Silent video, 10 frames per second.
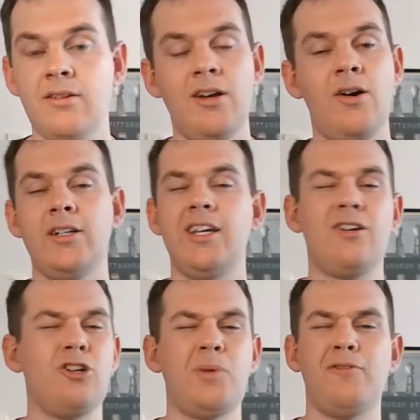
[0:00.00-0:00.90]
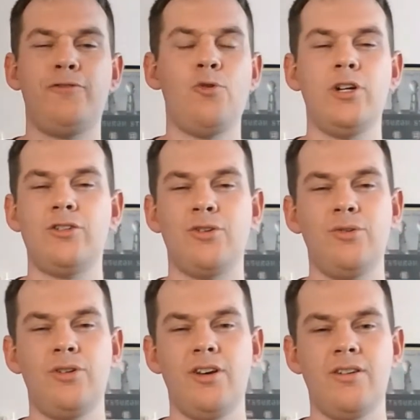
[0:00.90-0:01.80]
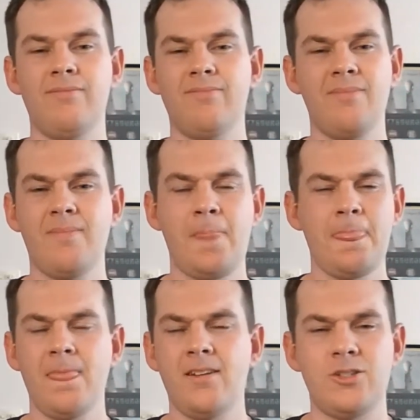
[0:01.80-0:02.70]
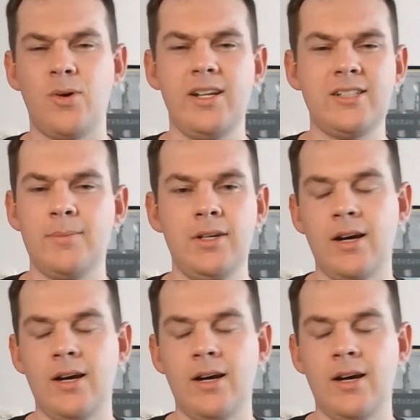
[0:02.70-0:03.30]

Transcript: no idea. It could have been 42 to 20 something.